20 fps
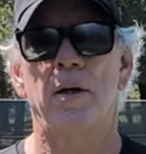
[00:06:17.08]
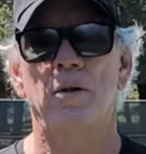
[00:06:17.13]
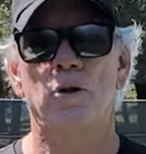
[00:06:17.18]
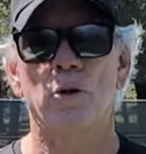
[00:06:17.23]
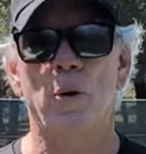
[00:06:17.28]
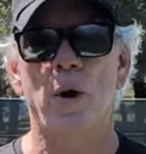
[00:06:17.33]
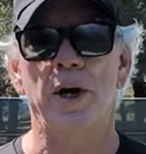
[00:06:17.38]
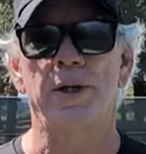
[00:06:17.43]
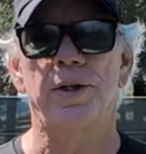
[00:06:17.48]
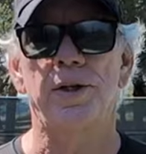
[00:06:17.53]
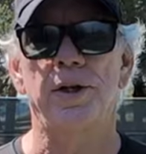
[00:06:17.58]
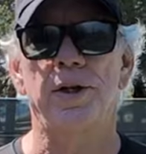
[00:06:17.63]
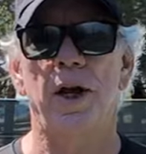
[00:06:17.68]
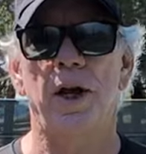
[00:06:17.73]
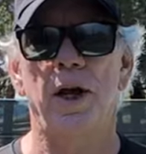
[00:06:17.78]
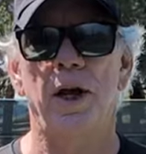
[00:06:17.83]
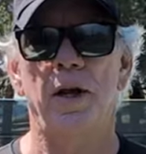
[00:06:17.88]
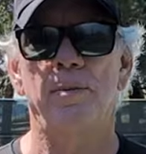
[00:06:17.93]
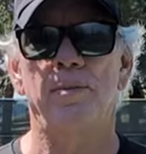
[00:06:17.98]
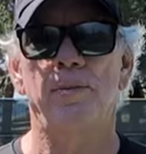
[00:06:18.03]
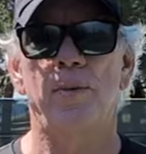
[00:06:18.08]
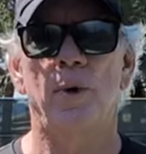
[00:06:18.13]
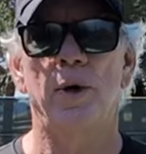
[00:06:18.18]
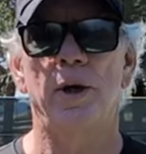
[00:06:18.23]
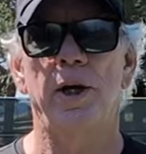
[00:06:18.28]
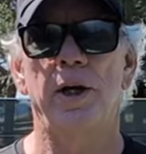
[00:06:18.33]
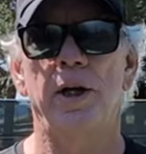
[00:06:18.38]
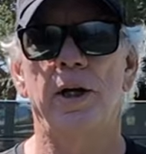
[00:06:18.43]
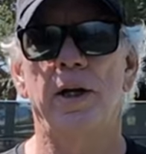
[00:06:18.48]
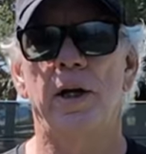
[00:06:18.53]
twice a day,
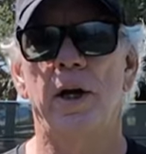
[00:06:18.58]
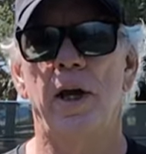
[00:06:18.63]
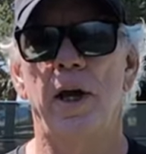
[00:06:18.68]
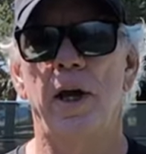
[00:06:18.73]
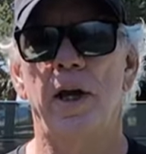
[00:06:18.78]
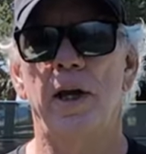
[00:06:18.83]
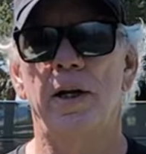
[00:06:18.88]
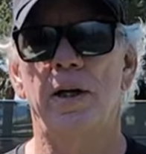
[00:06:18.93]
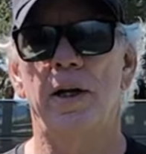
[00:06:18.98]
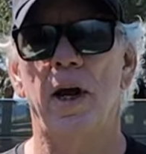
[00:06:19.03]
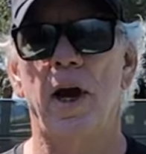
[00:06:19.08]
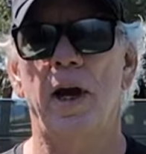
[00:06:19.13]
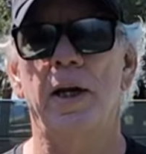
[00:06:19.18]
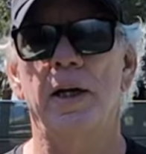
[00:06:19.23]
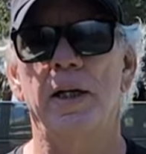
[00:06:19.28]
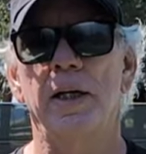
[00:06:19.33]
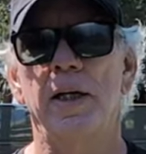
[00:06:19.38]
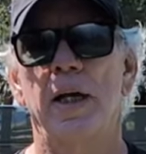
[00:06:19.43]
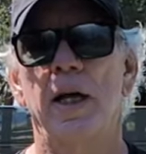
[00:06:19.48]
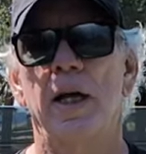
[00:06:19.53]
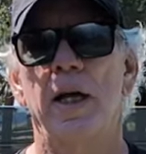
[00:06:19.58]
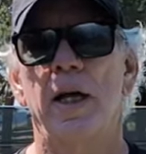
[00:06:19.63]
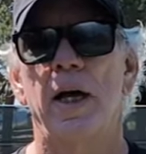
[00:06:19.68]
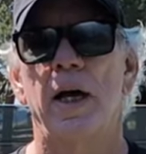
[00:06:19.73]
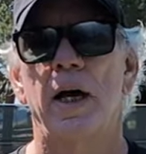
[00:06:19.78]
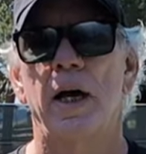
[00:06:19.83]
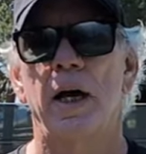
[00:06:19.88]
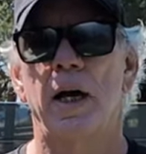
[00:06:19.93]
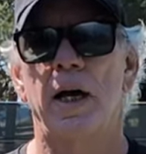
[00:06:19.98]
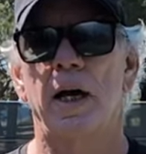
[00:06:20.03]
morning and night,
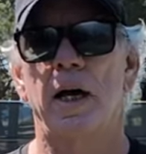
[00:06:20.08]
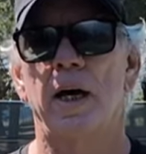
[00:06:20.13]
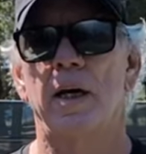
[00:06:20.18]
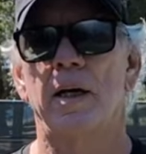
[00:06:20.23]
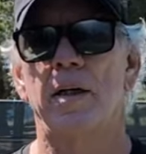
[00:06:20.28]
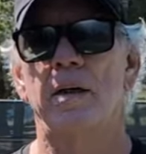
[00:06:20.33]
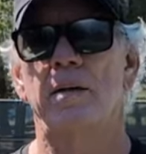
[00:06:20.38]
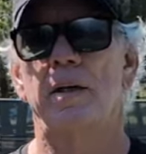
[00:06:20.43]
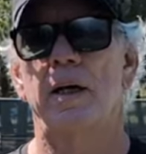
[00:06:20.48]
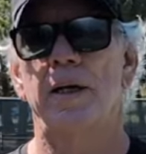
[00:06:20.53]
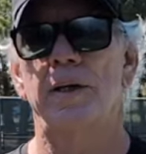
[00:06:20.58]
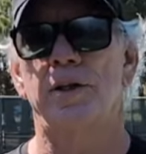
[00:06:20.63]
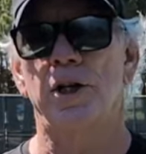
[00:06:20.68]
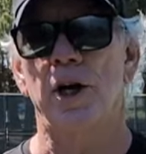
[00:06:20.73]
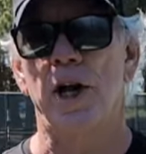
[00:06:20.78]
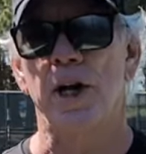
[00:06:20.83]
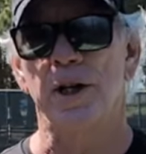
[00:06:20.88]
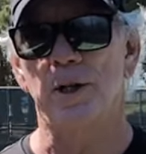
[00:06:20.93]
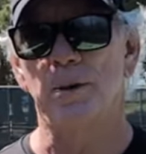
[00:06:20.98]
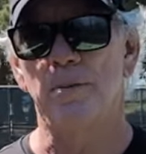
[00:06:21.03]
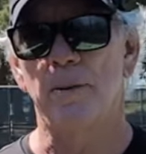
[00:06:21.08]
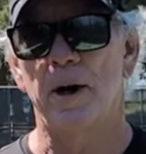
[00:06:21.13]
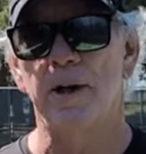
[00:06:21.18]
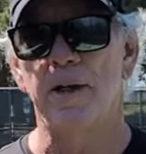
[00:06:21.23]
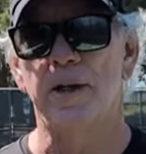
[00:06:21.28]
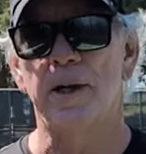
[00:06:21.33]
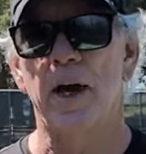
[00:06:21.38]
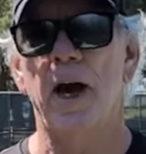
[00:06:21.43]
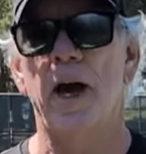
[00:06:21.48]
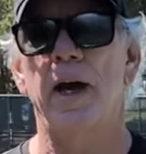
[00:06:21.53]
and changing my
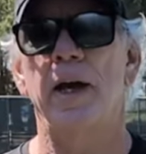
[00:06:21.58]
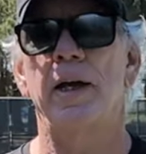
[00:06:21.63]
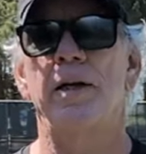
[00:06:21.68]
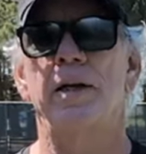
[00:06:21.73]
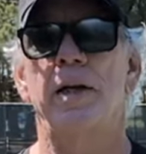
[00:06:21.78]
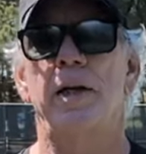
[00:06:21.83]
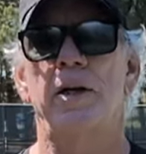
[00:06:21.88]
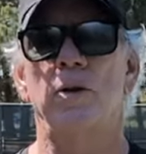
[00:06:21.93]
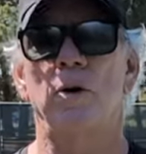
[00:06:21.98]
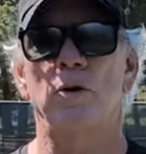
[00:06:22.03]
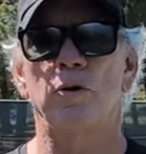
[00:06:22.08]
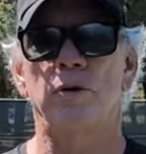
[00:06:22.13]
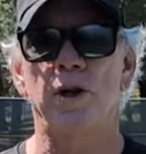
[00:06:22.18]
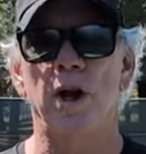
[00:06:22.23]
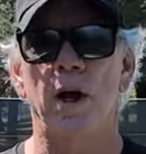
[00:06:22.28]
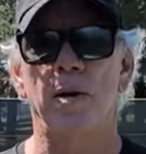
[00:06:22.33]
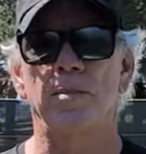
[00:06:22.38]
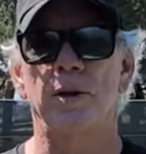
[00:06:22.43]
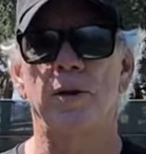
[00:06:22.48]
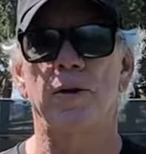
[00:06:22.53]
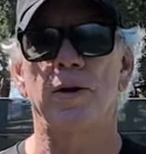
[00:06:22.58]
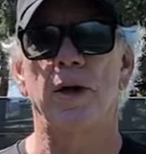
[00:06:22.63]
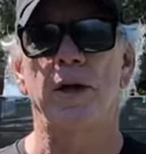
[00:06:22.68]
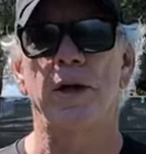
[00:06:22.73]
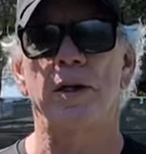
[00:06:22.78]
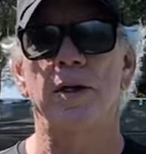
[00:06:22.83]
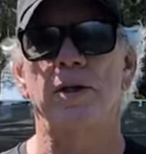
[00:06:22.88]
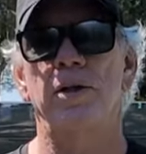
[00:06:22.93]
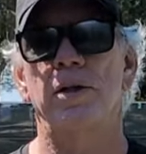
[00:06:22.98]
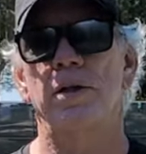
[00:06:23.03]
diet and those type of
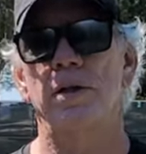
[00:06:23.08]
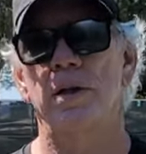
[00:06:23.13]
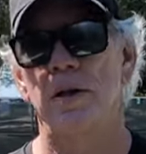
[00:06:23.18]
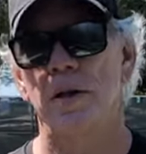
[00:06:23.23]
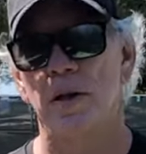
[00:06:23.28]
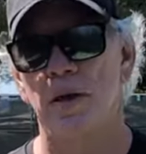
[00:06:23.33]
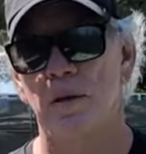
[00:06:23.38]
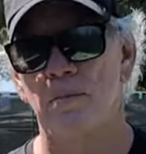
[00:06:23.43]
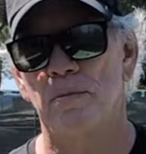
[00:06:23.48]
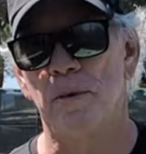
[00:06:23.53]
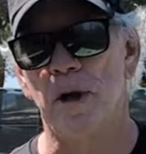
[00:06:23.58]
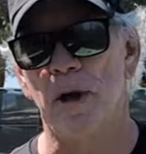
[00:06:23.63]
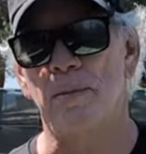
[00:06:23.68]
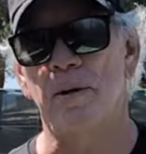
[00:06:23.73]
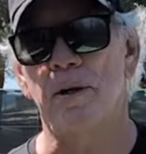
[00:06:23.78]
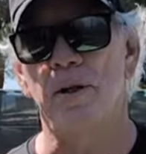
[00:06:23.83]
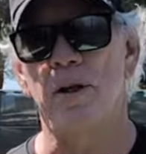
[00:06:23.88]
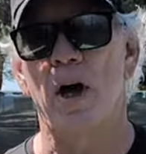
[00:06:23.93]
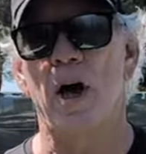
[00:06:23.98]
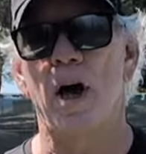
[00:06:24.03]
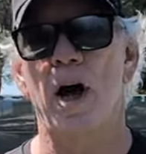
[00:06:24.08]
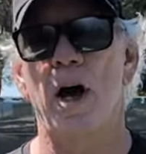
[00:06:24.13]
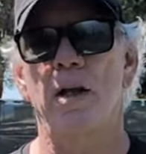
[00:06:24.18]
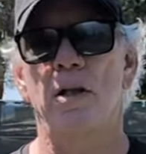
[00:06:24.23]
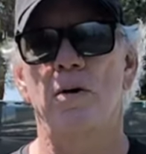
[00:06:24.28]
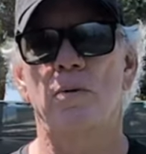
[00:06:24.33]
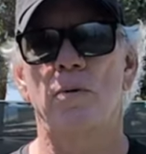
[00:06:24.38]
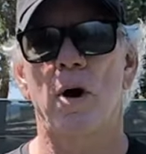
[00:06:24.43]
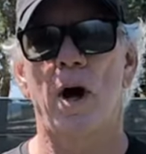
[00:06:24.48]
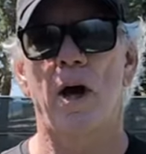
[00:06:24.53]
things. Maybe the
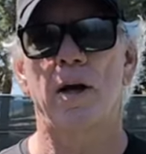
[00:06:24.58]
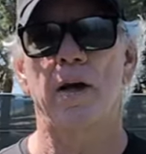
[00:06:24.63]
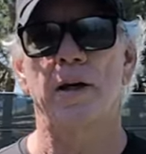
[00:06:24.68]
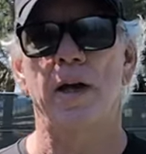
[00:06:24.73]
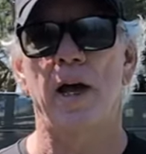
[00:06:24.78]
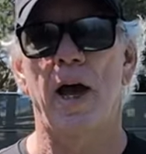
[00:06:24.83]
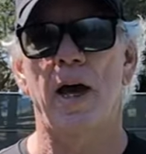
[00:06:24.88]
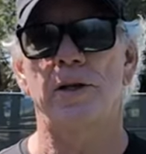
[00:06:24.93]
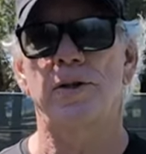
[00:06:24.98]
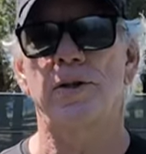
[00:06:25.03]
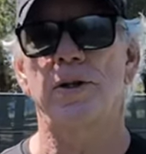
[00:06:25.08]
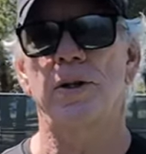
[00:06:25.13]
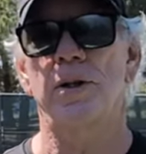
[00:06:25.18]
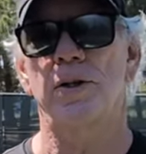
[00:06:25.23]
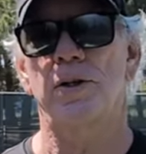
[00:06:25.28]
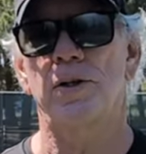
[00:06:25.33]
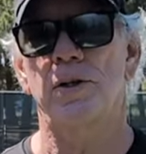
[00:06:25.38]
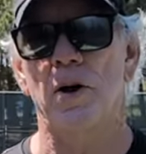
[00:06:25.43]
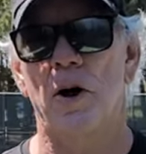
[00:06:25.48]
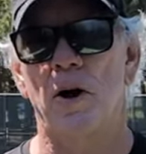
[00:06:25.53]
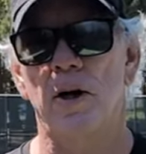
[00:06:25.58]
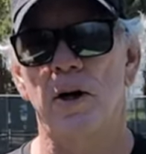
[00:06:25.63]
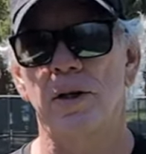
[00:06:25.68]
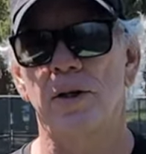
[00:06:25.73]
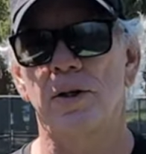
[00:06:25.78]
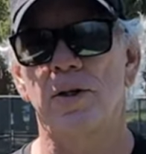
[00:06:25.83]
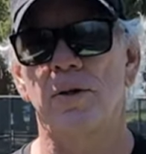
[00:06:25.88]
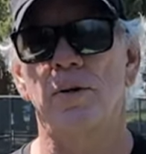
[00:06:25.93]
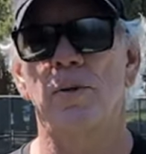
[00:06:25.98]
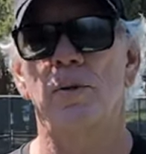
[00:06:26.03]
hyaluronic acid is starting
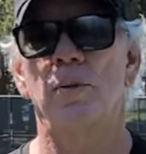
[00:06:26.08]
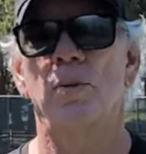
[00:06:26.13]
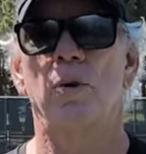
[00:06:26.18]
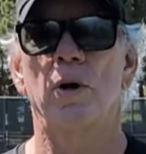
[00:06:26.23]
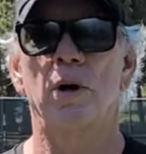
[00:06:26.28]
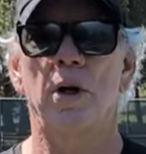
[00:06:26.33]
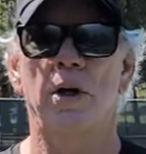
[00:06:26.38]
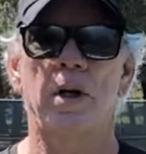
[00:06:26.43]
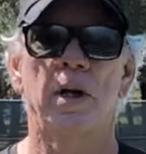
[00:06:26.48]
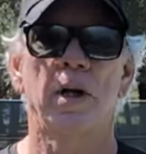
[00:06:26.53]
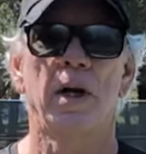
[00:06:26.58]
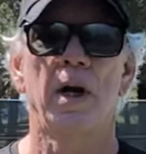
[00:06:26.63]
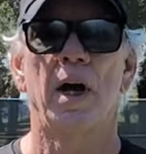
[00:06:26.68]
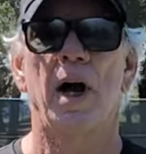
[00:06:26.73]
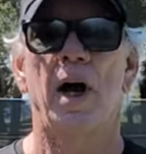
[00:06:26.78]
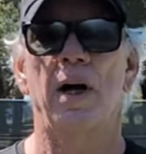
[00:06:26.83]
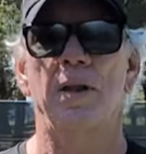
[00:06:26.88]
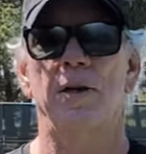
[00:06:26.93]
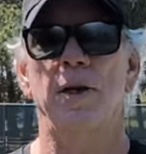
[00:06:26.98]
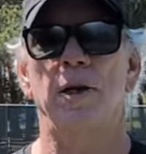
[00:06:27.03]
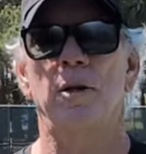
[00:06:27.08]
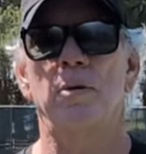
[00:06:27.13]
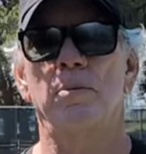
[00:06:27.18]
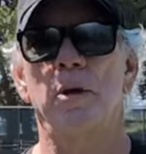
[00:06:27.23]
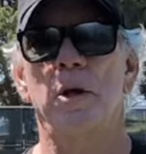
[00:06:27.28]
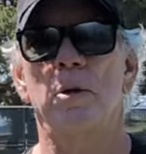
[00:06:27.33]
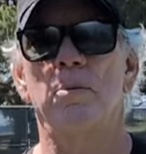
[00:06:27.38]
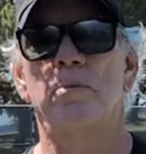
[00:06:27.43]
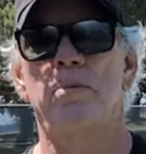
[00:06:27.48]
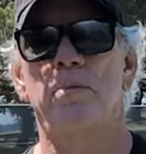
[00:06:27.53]
to work. I think it'd
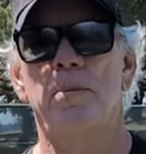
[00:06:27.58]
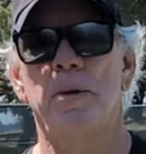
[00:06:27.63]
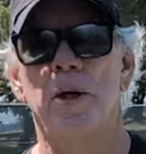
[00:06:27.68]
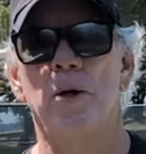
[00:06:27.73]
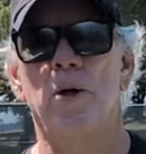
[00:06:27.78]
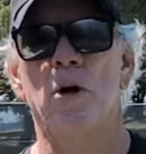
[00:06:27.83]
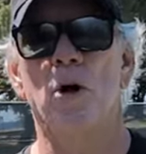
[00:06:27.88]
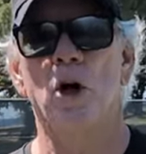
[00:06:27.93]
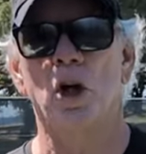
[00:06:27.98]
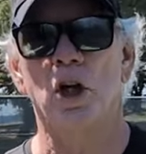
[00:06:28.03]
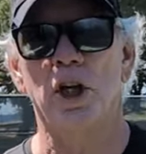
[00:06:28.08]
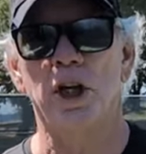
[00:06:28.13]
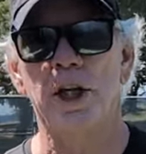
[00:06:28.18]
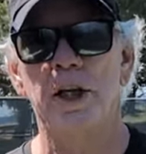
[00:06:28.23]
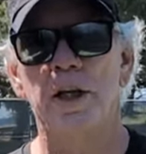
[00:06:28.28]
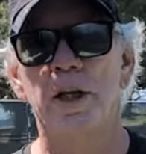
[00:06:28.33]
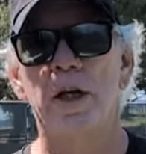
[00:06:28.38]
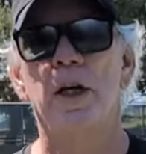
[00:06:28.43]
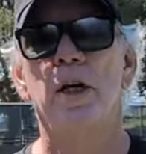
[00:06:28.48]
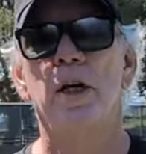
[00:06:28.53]
be a bit early,